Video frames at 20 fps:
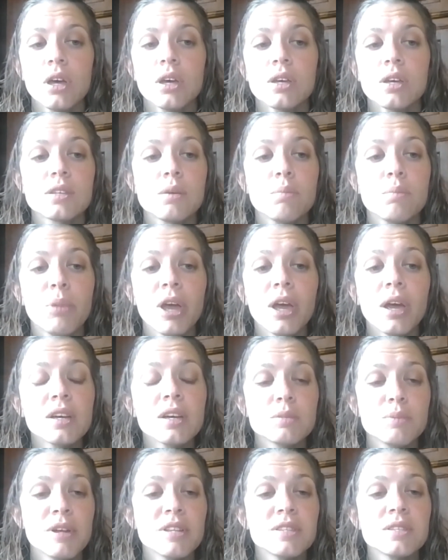Some big
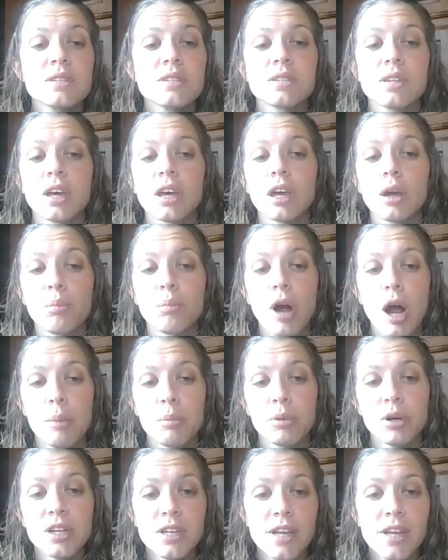expenses like
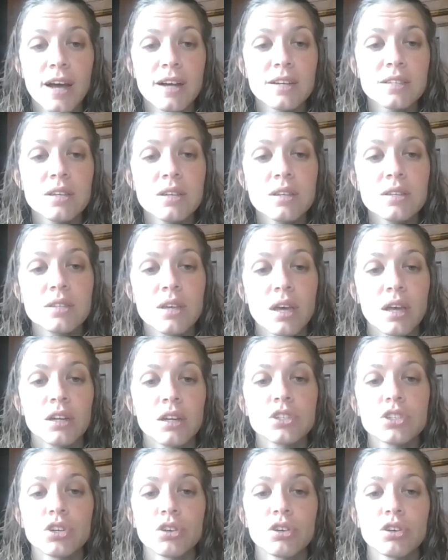property taxes and
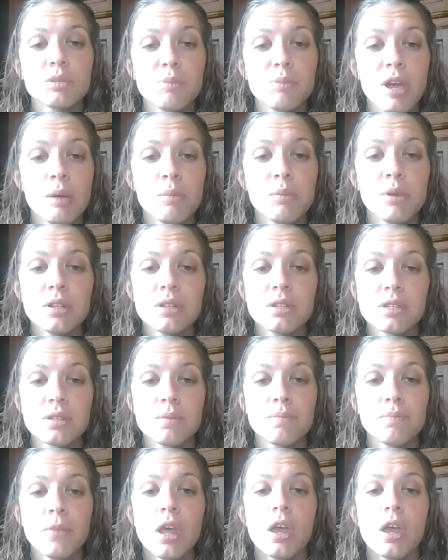insurance
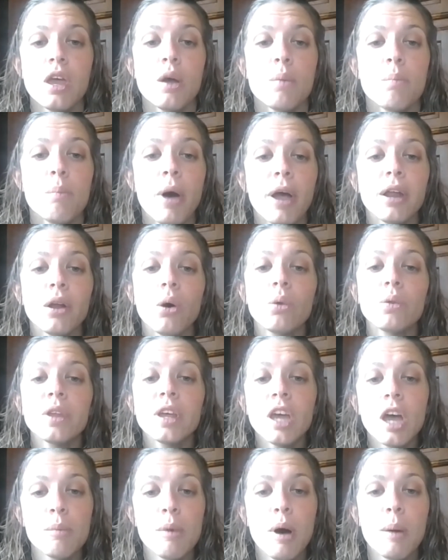payments might
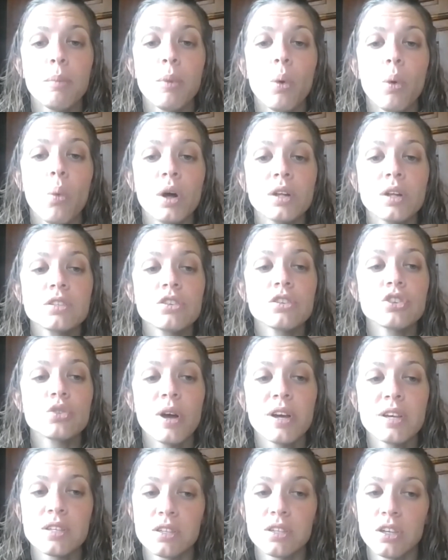only come up once or
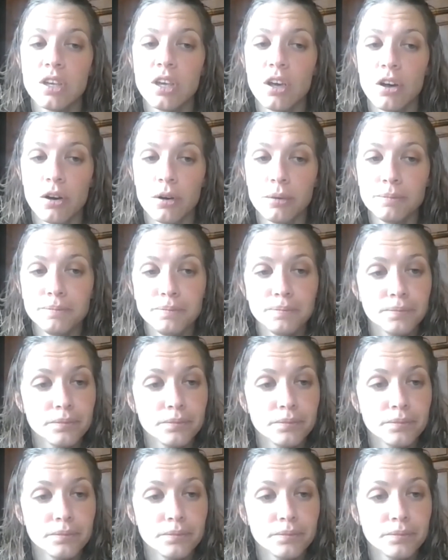twice a year.